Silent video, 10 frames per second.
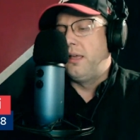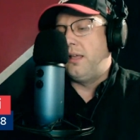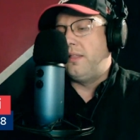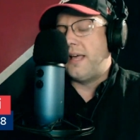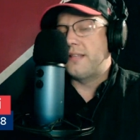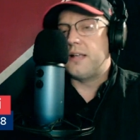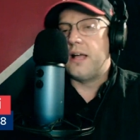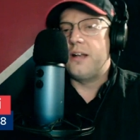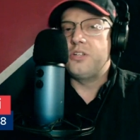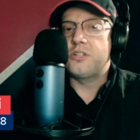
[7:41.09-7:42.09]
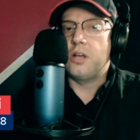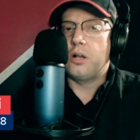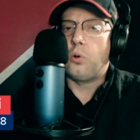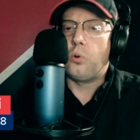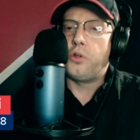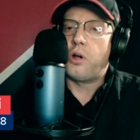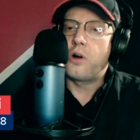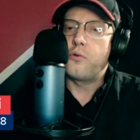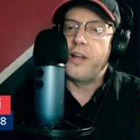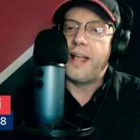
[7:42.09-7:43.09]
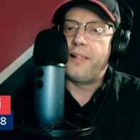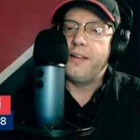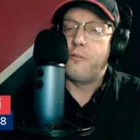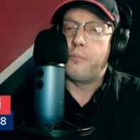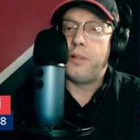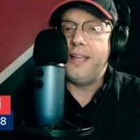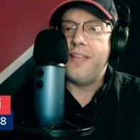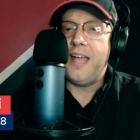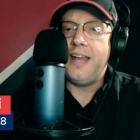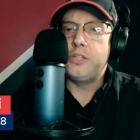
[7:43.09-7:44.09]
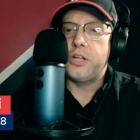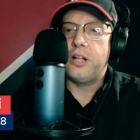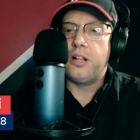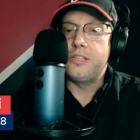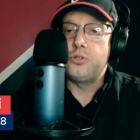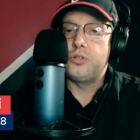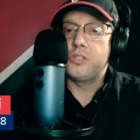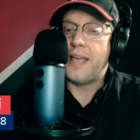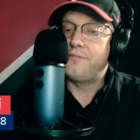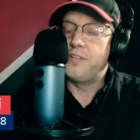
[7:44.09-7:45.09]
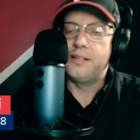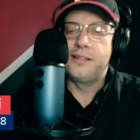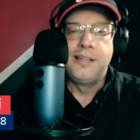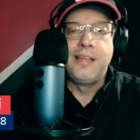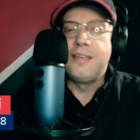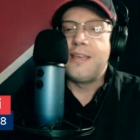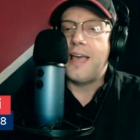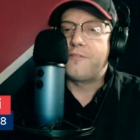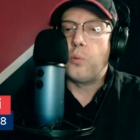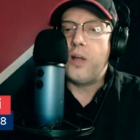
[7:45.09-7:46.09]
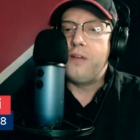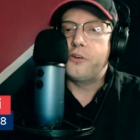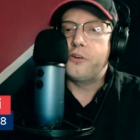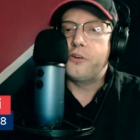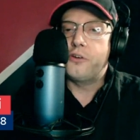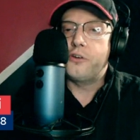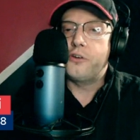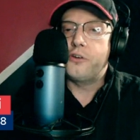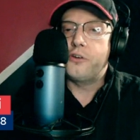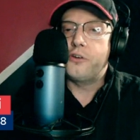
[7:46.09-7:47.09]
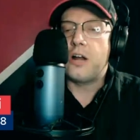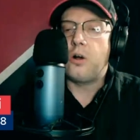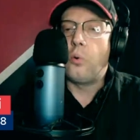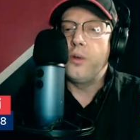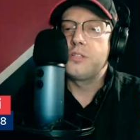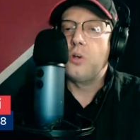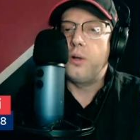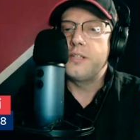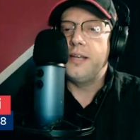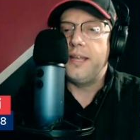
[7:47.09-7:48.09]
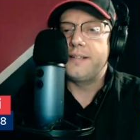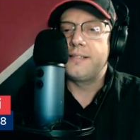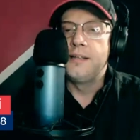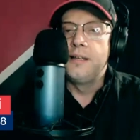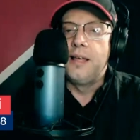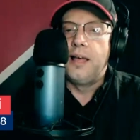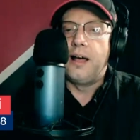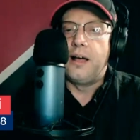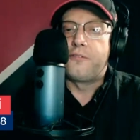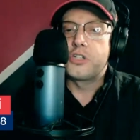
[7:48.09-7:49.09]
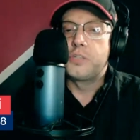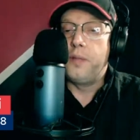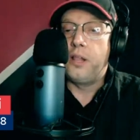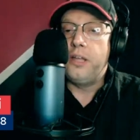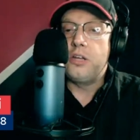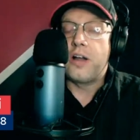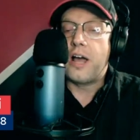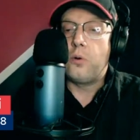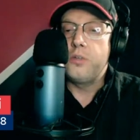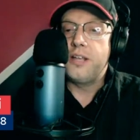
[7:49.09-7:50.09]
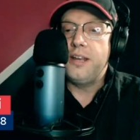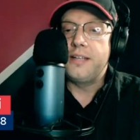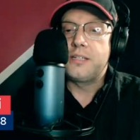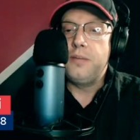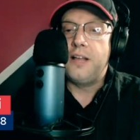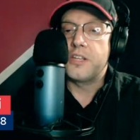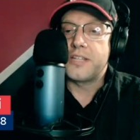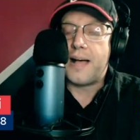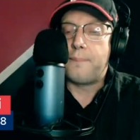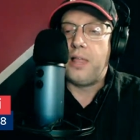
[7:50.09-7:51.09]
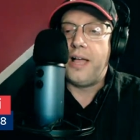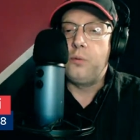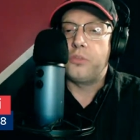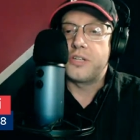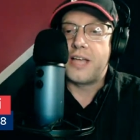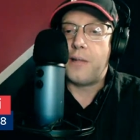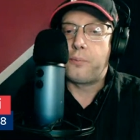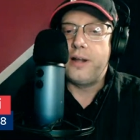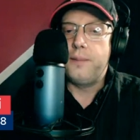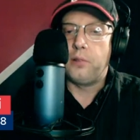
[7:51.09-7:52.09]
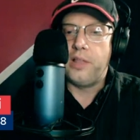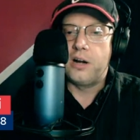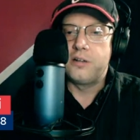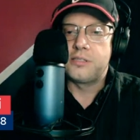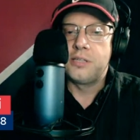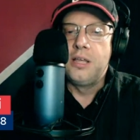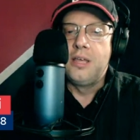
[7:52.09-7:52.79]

And kind of just a cold, hard reality of playing in the NHL is you just have to, you have to wait for your spots. You're not always going to get first billing. You're not always going to get to be on the top line with the top-rated players.